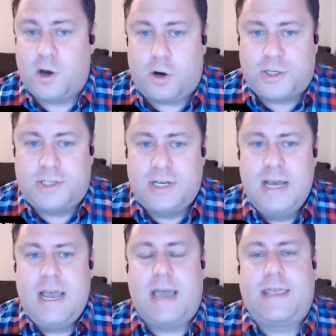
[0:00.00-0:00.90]

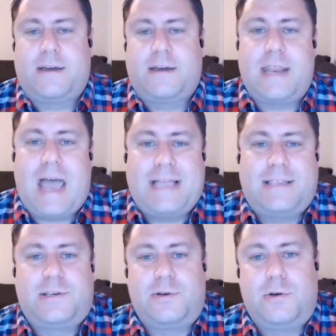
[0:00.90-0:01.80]
costs and that can
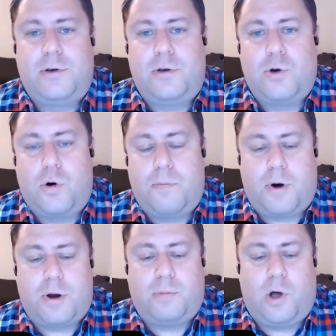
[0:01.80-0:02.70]
add to your
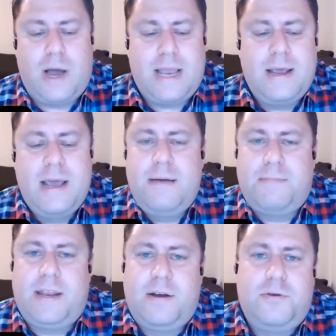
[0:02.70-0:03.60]
bottom line.
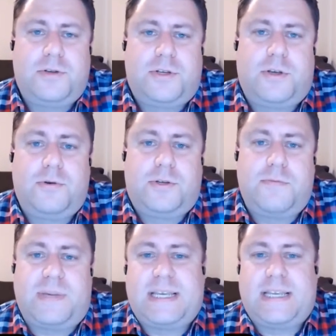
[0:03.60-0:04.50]
But then it can also
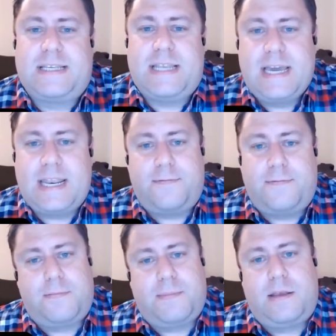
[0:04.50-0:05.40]
be seen as
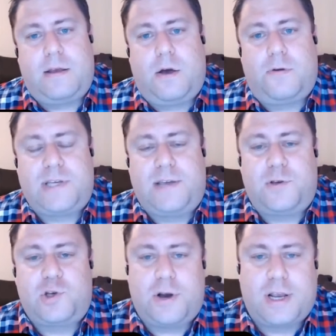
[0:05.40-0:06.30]
negative. I mean, obviously, if
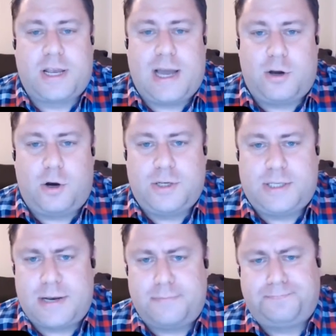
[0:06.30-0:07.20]
you're trying to cut costs,
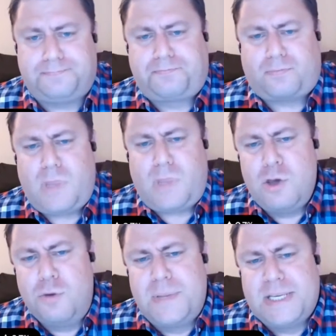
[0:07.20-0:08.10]
then
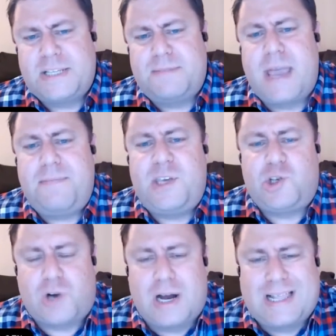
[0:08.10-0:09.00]
your business may be
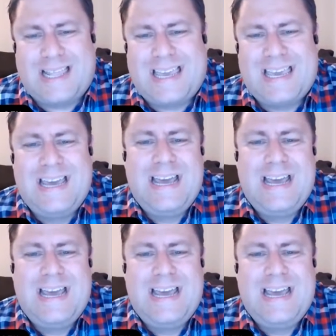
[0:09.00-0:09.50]
struggling